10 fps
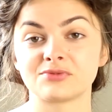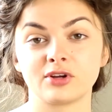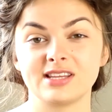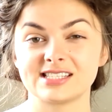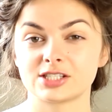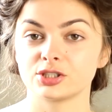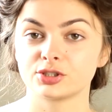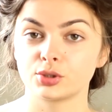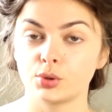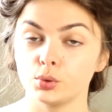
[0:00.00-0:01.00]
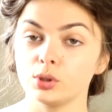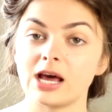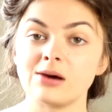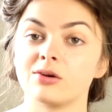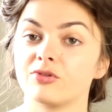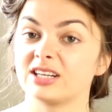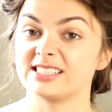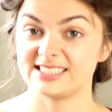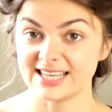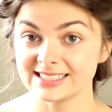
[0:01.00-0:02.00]
for these curls to cool down and really
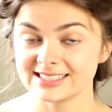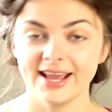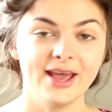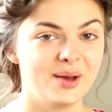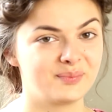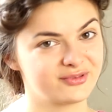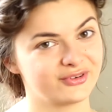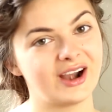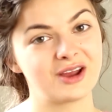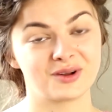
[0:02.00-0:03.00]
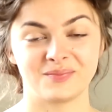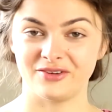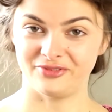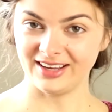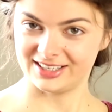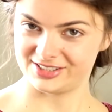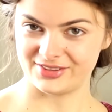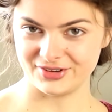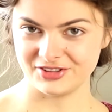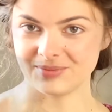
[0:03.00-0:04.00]
set before I run my fingers through